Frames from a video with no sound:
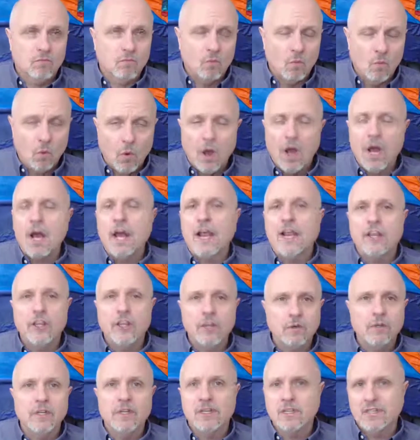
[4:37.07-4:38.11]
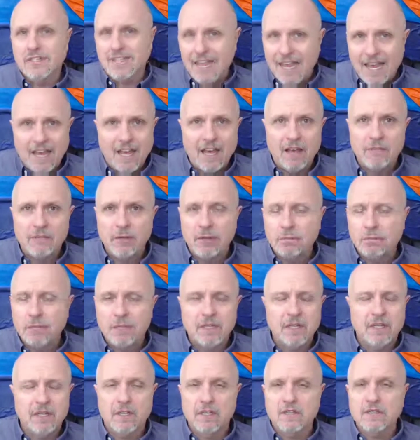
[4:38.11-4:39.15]
why you need to have it,
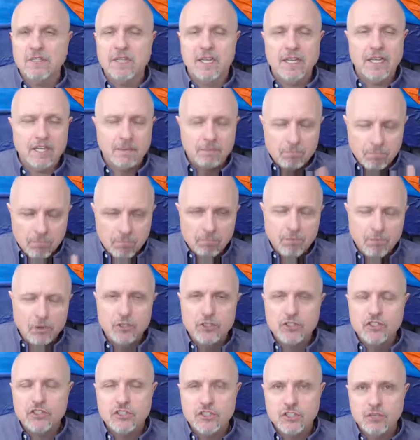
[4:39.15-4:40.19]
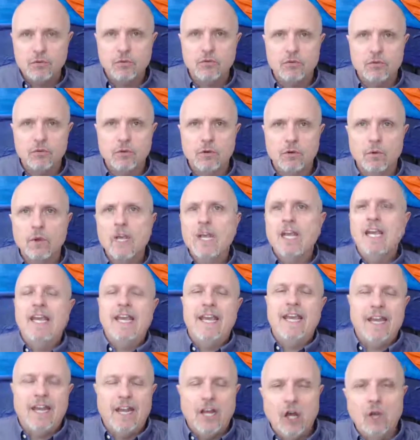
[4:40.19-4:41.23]
because it pushes you through.
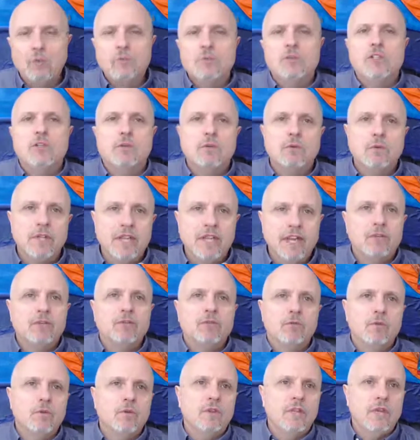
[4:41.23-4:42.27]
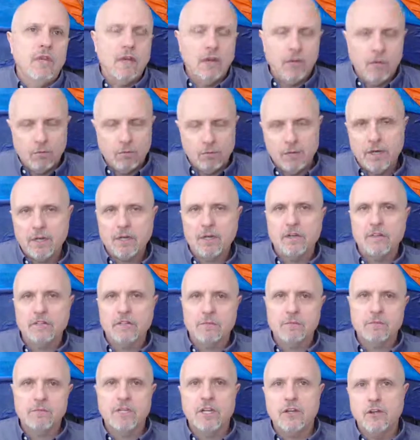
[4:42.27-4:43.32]
It helps you get through the other
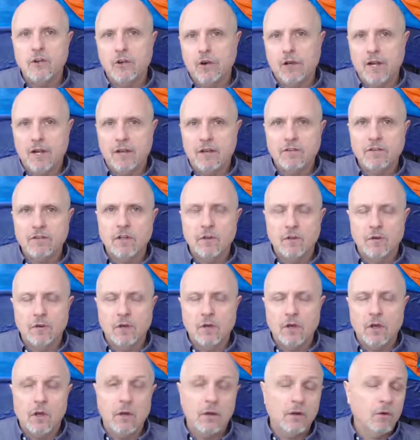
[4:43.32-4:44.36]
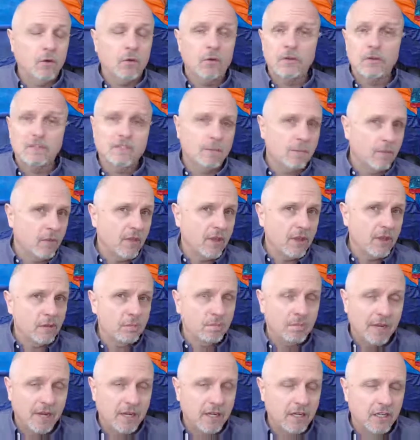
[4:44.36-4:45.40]
mechanisms that you're going to have to learn on, or some that you
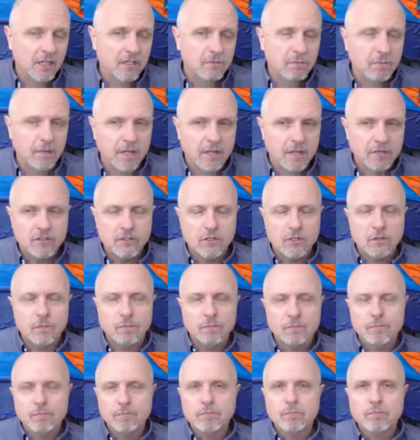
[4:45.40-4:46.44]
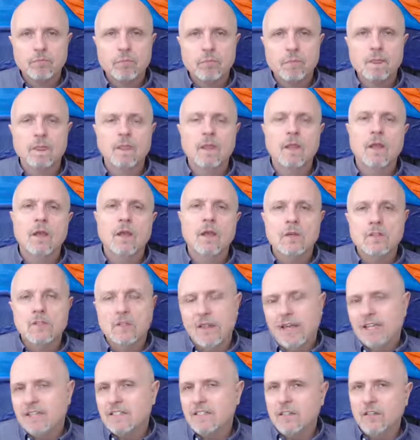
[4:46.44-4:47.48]
might need to master.
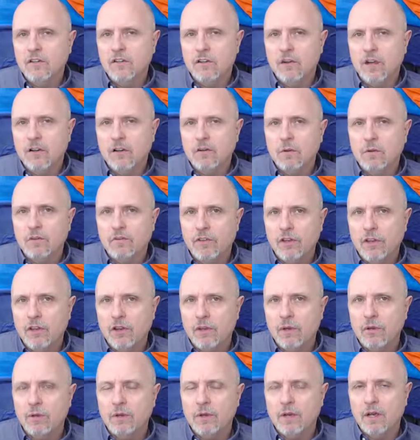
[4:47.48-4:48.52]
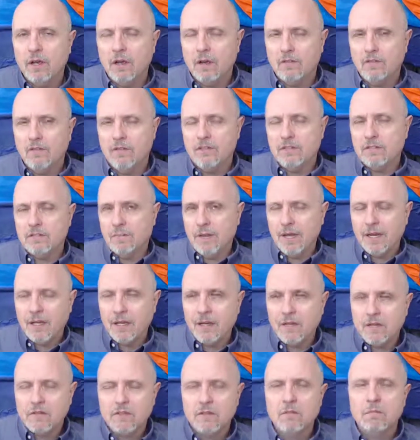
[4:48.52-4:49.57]
So that's the introductory video of this
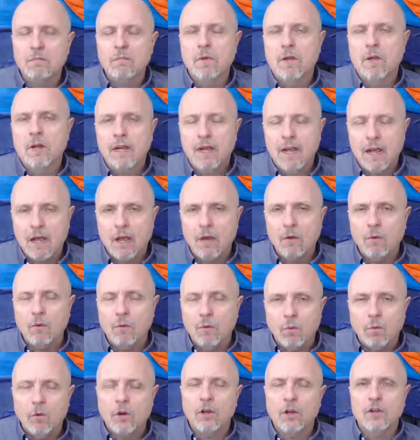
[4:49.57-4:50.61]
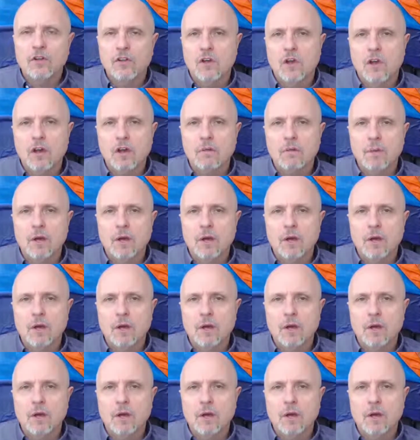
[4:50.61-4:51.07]
mechanism. Now we're going to talk